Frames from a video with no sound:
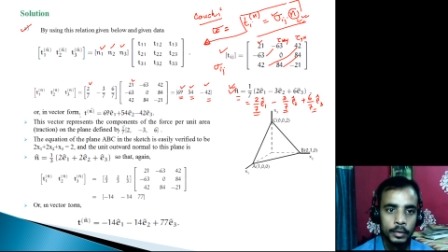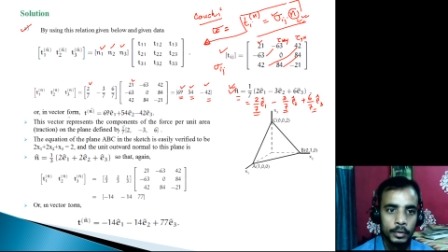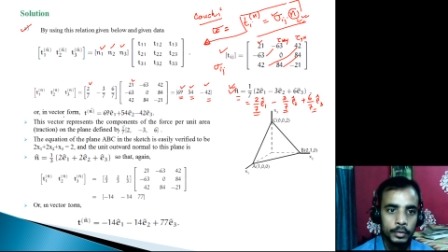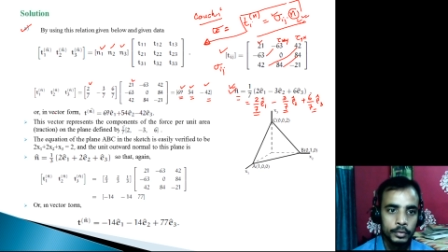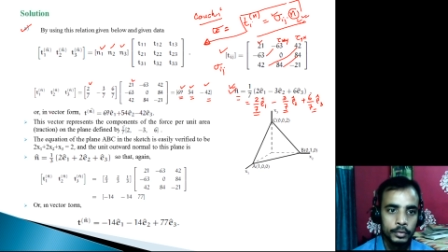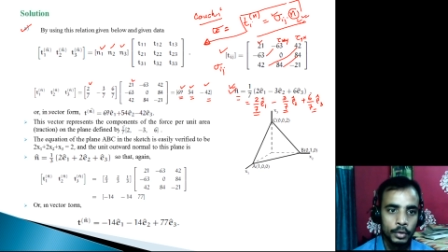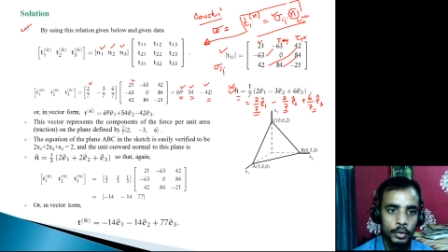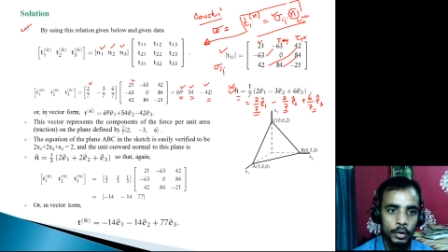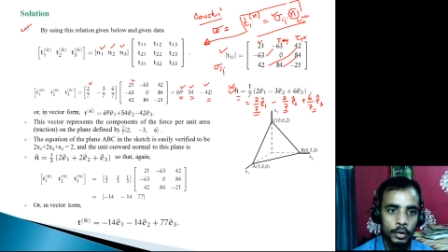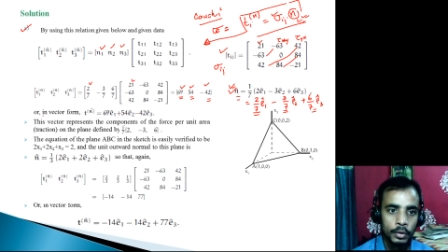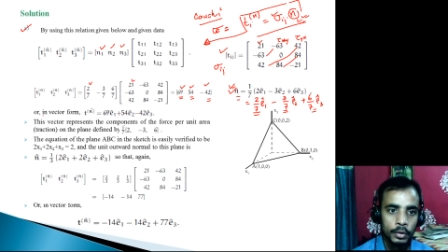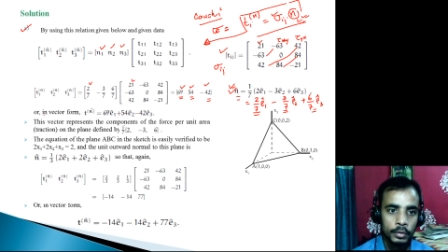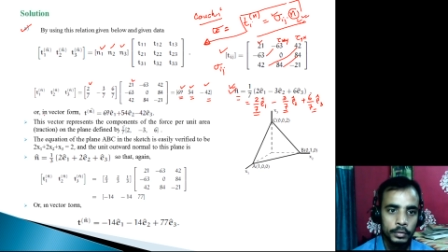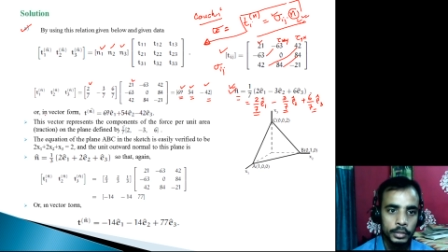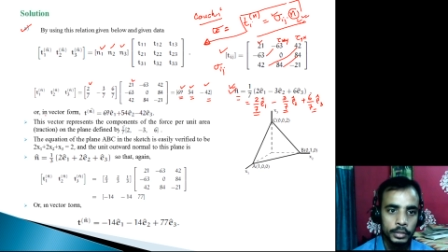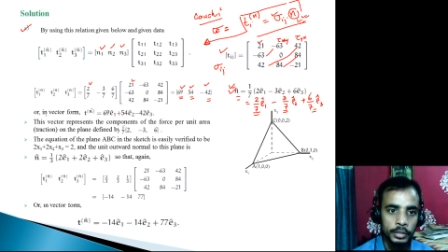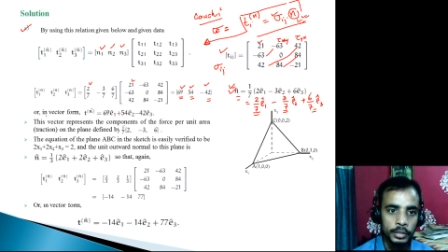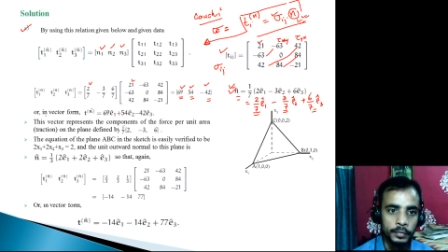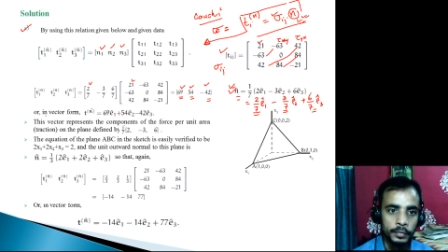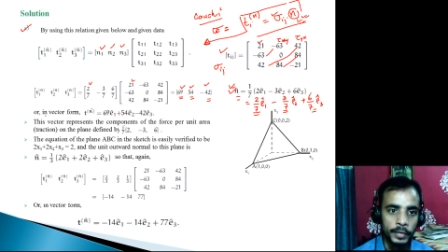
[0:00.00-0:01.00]
So
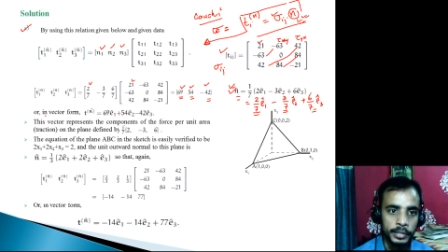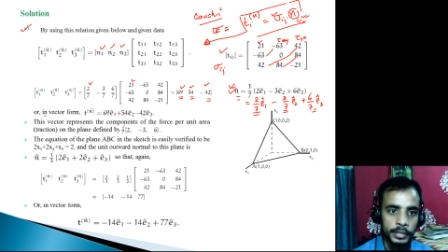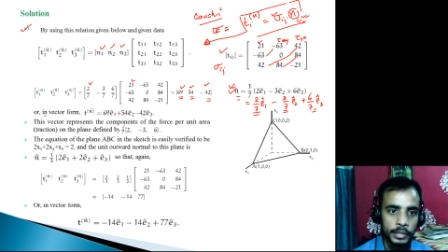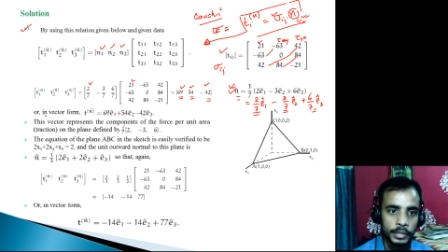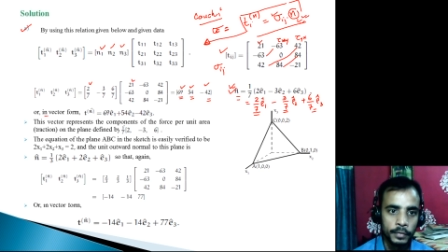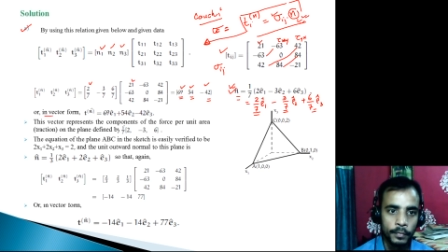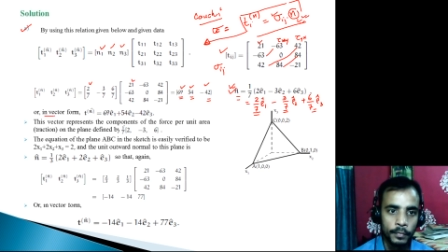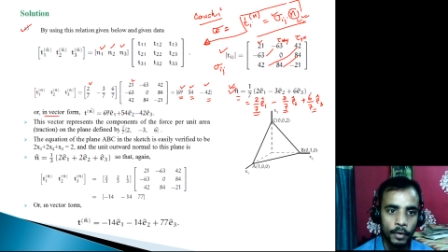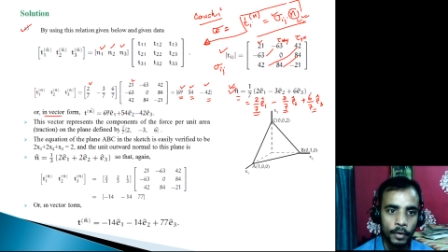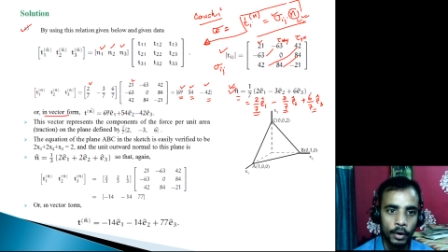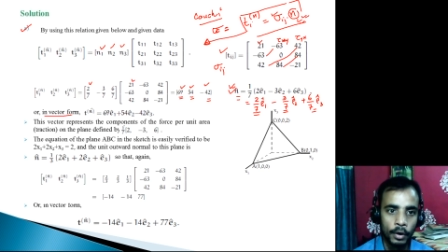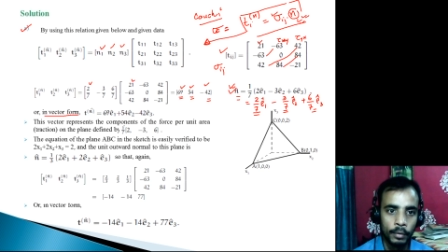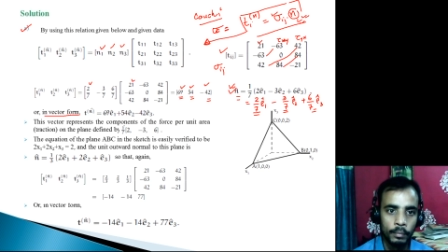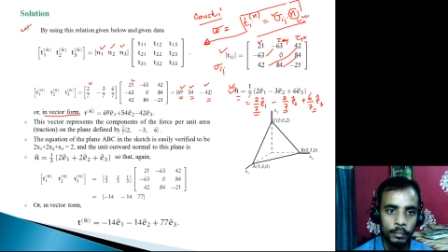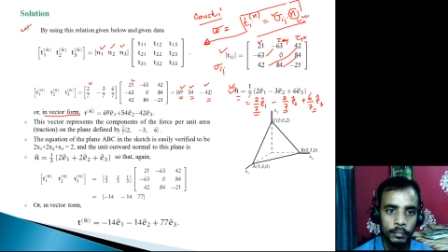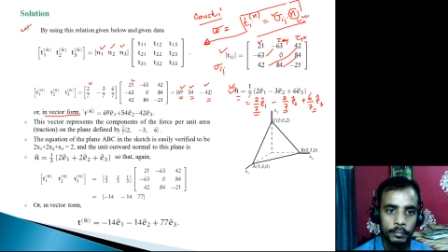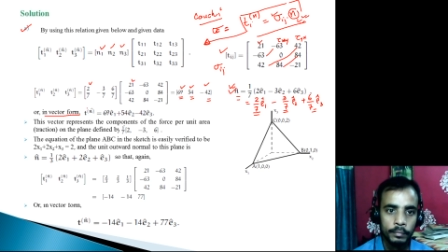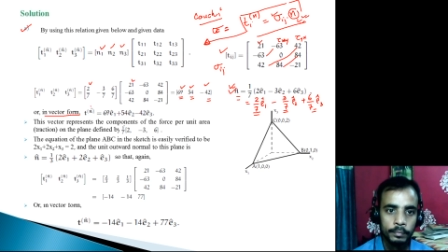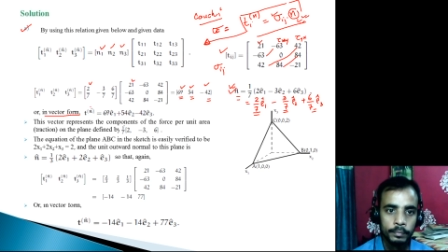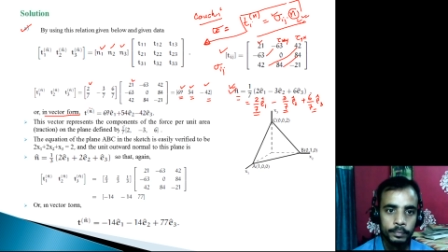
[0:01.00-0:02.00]
in vector form,
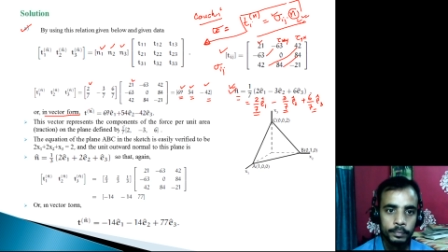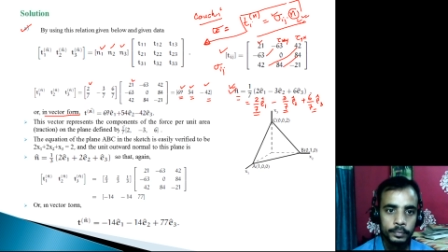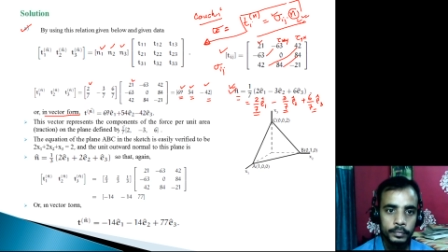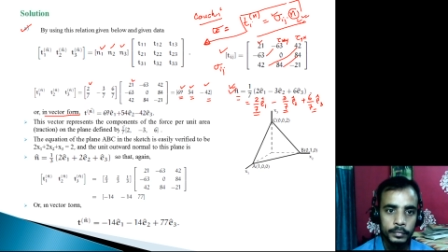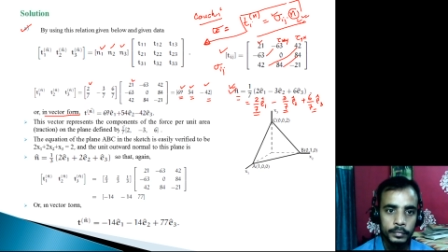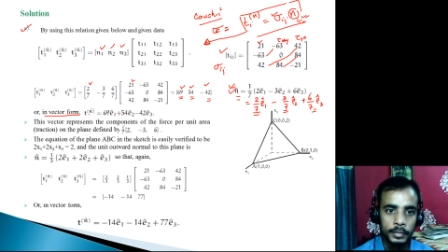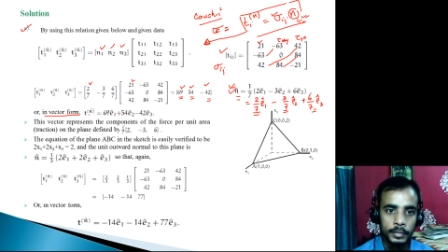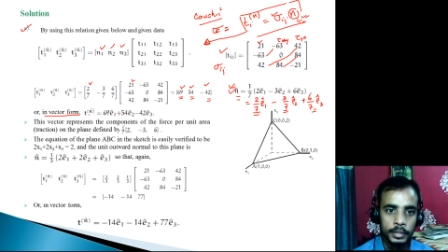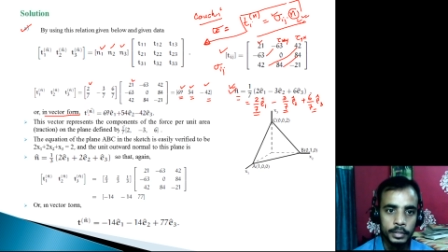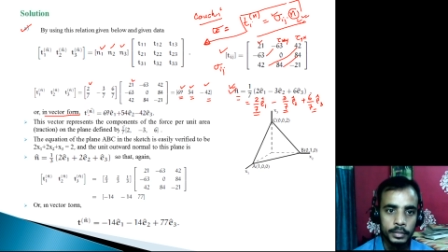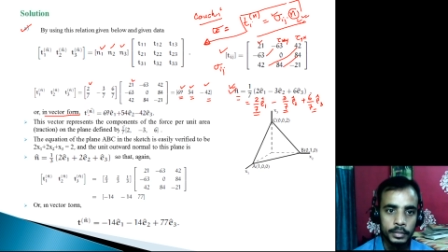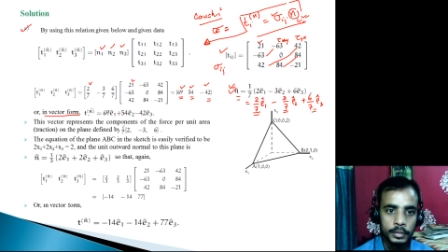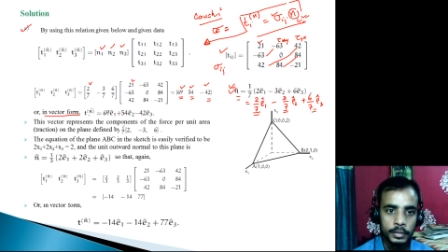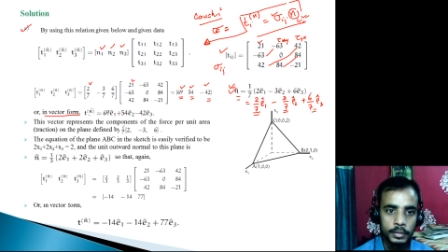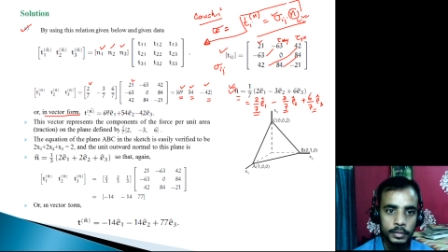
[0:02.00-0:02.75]
this